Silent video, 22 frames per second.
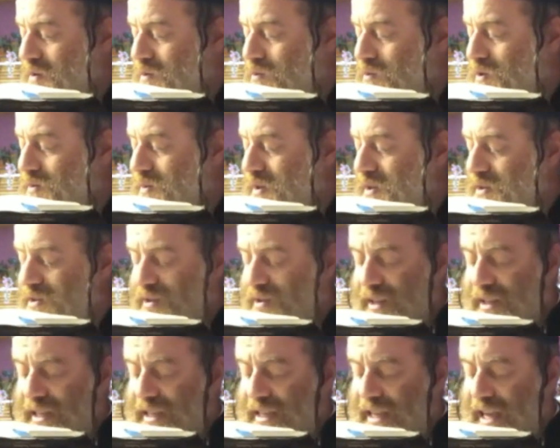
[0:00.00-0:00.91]
would be
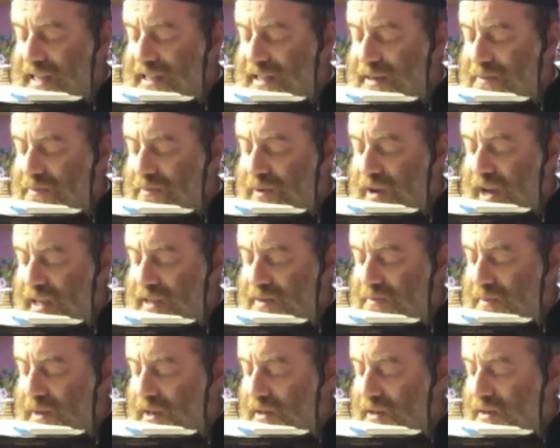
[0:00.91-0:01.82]
treated as a
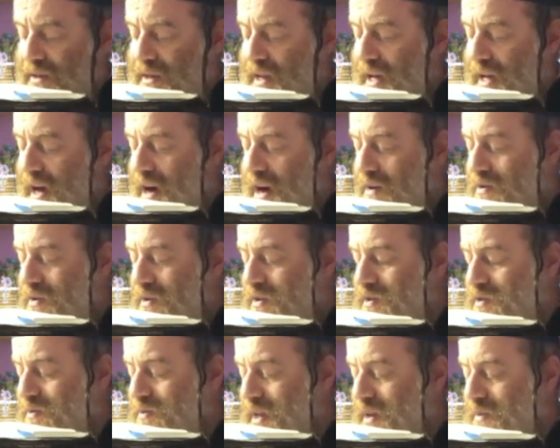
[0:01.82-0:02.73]
bread meal
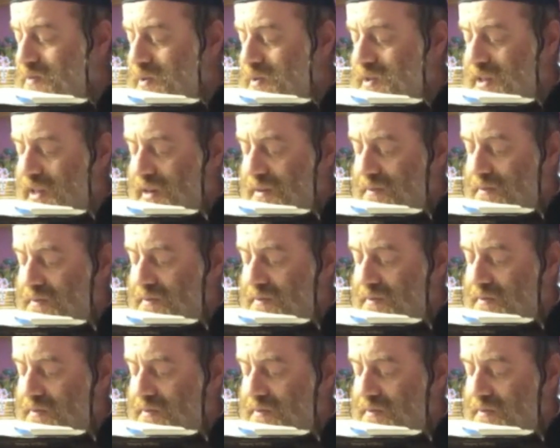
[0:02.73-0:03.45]
according to many poskim.